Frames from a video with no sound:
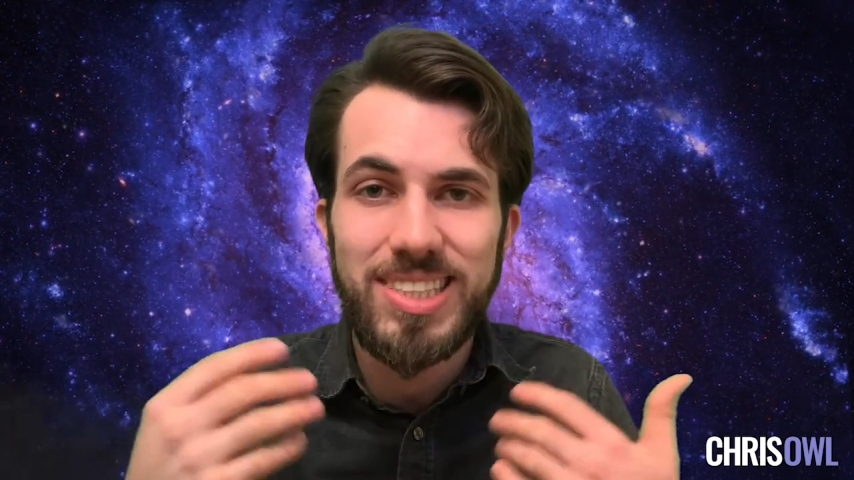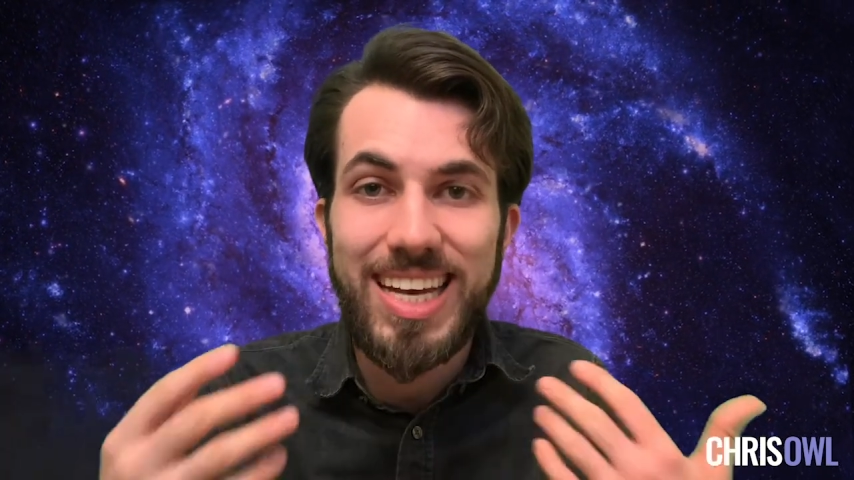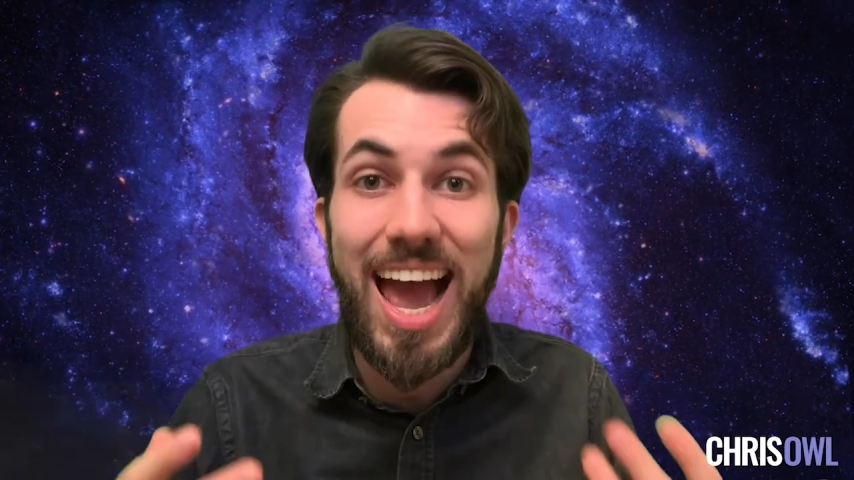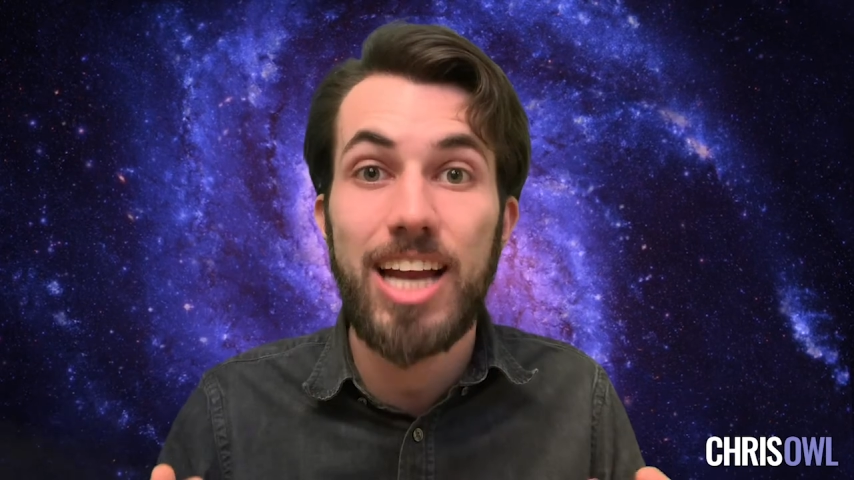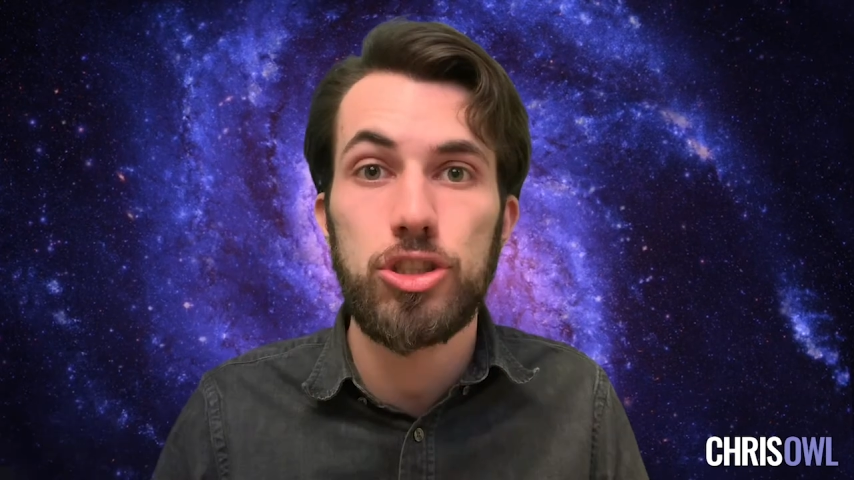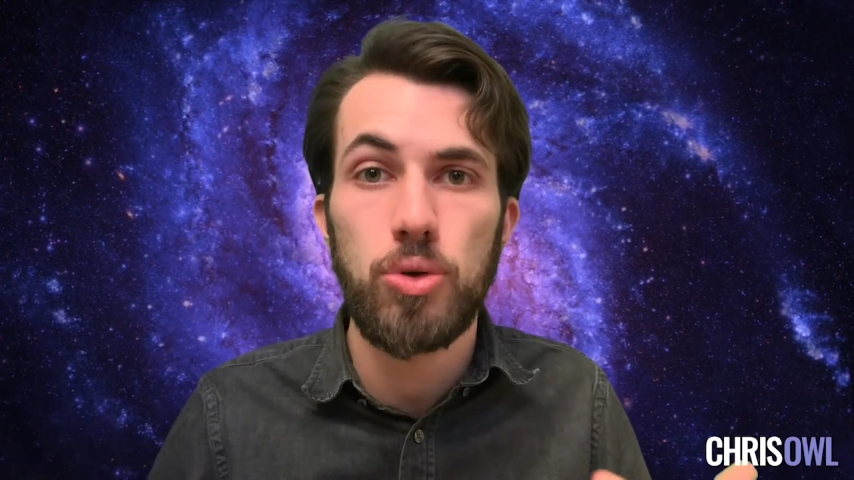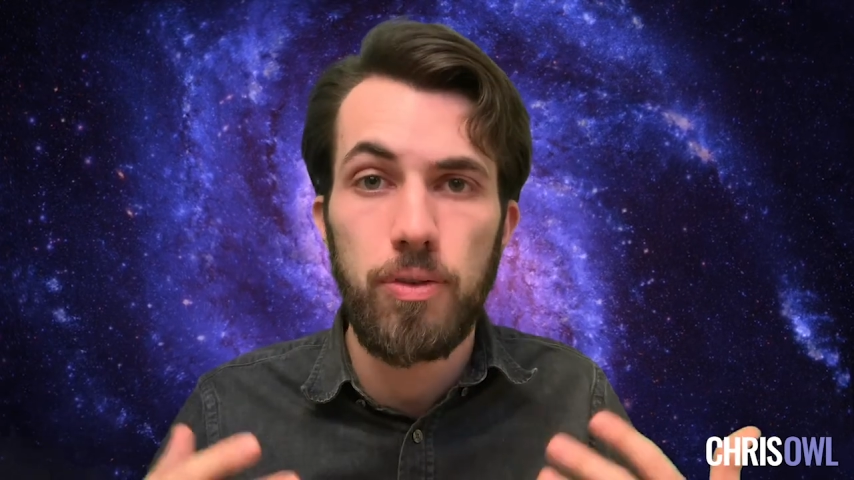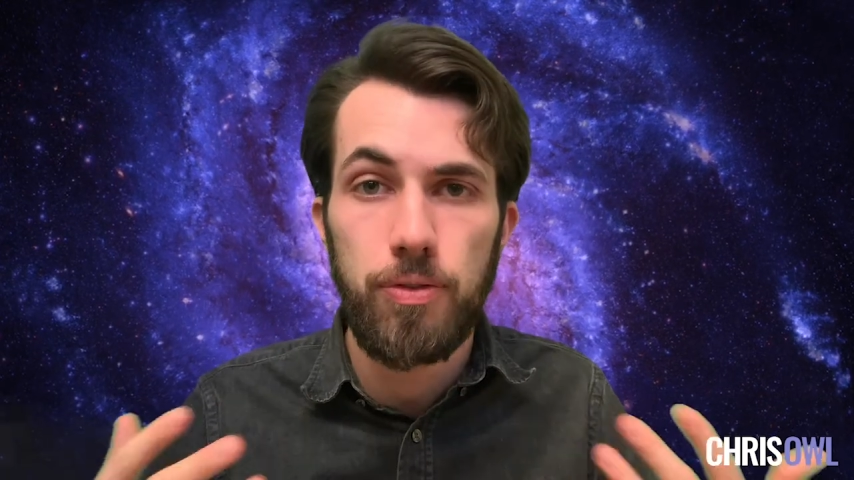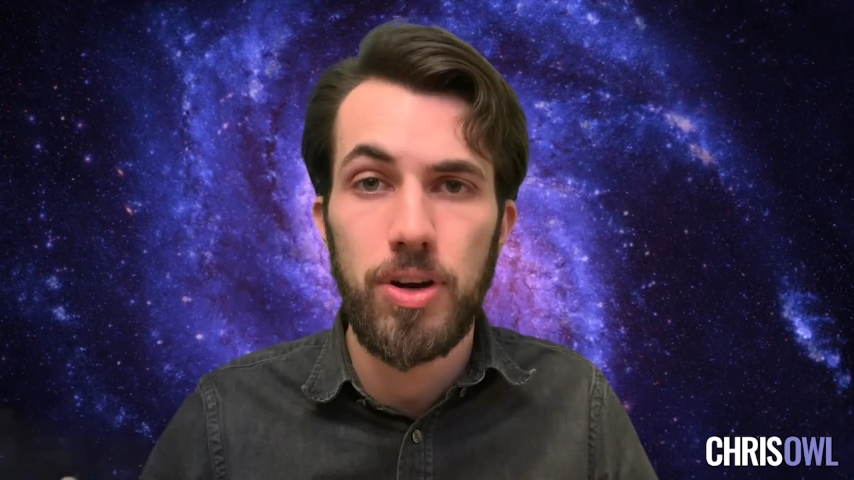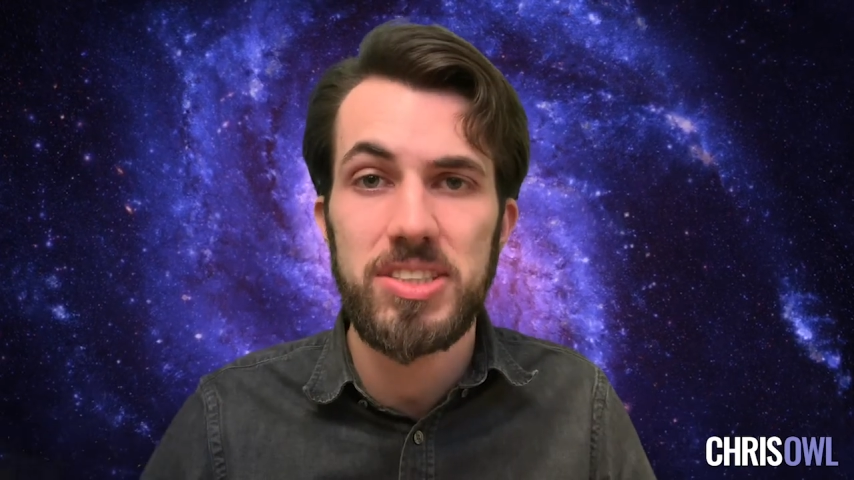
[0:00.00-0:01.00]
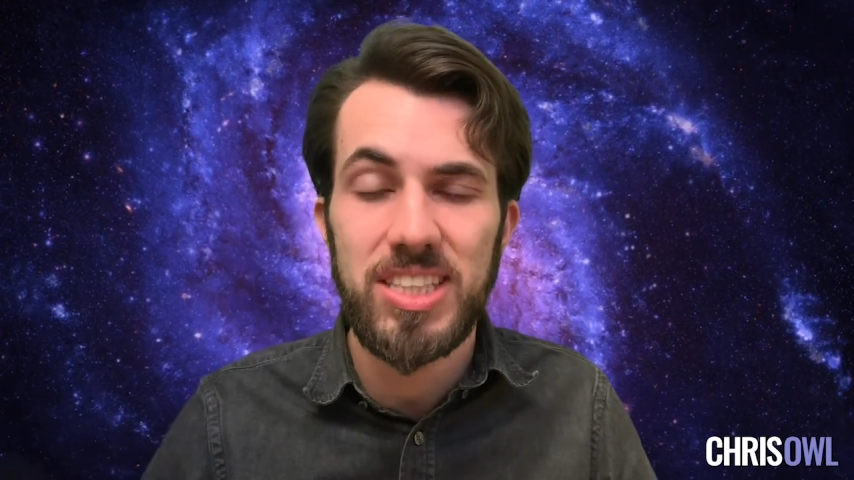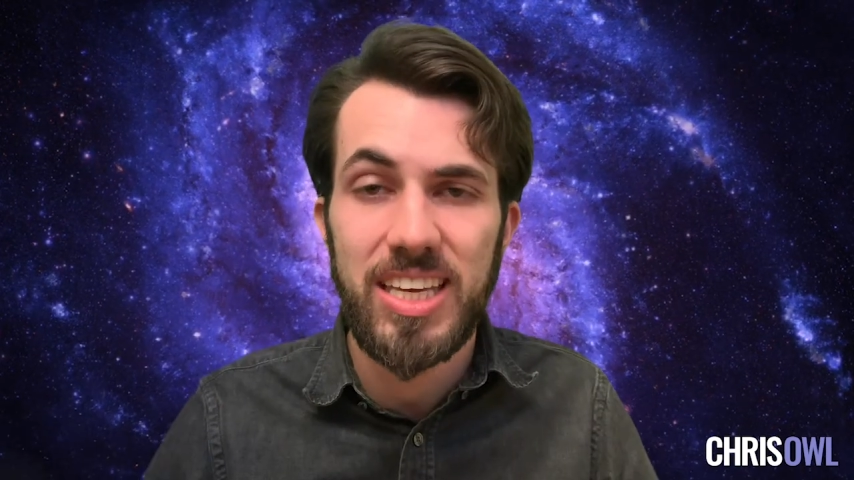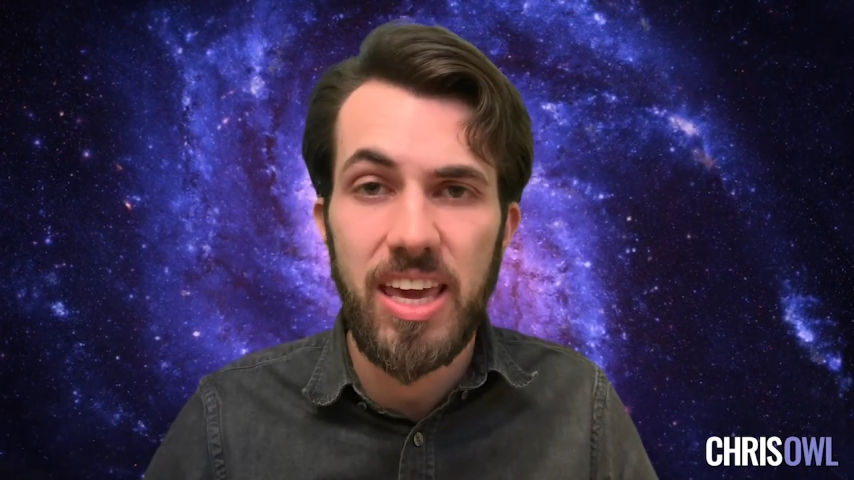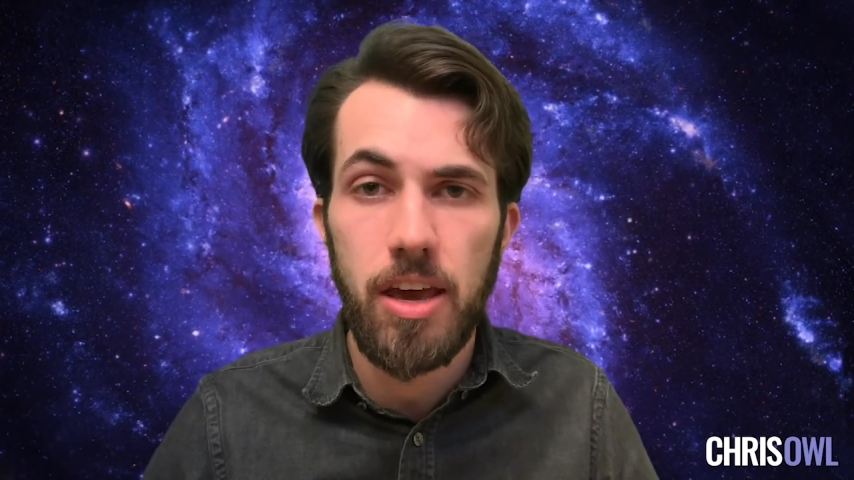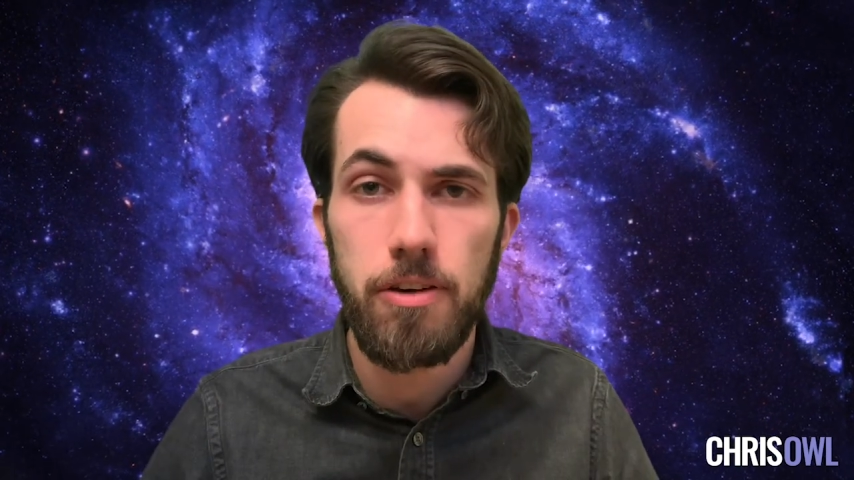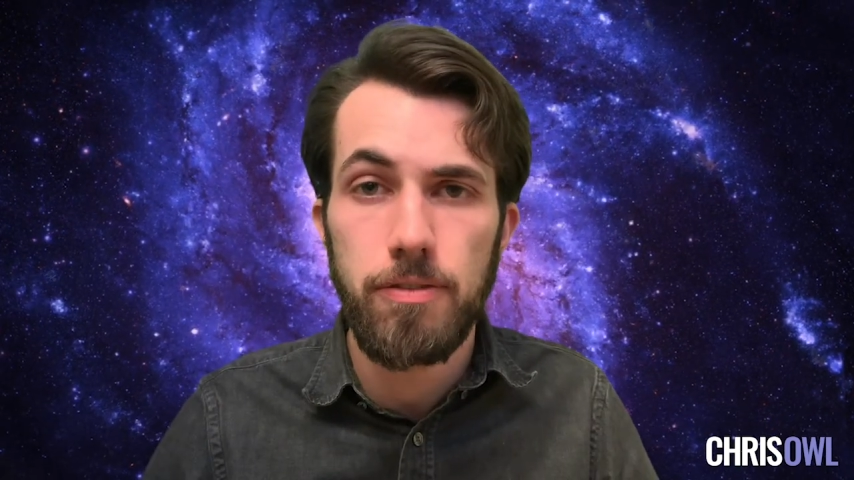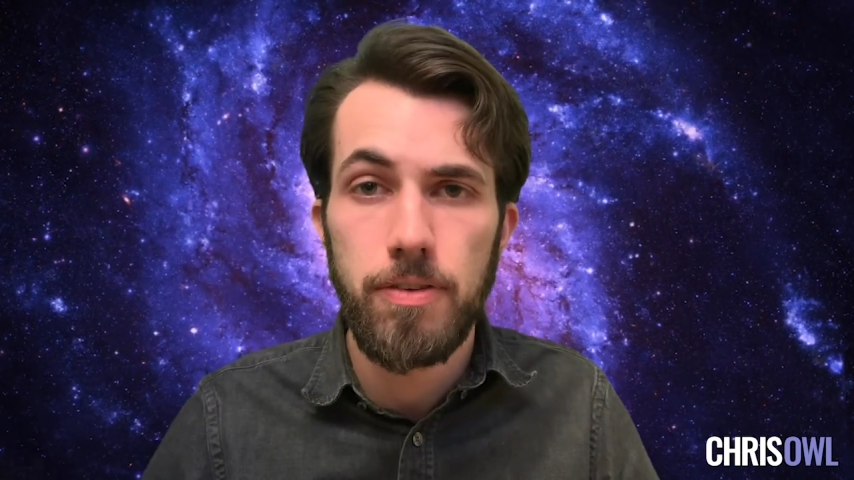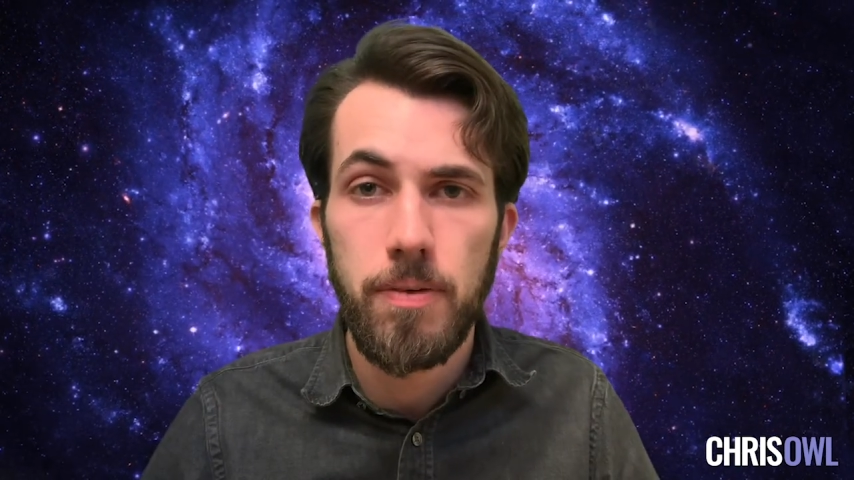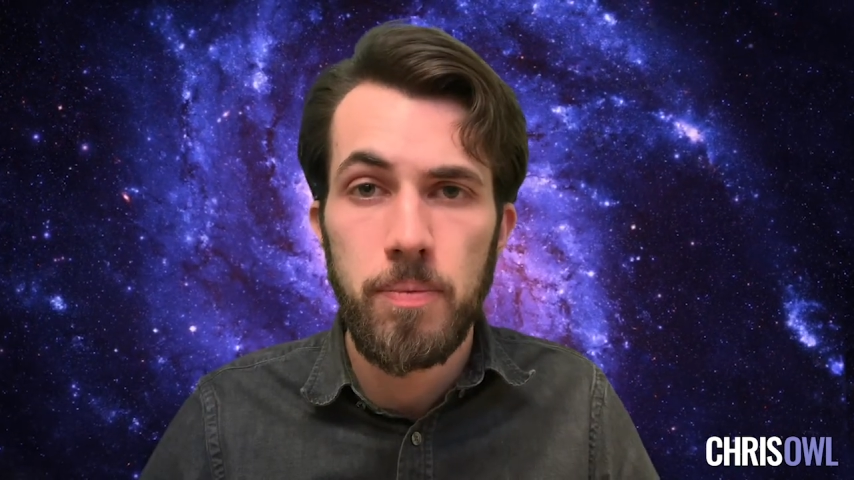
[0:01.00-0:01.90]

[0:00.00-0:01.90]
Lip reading: natural for it to give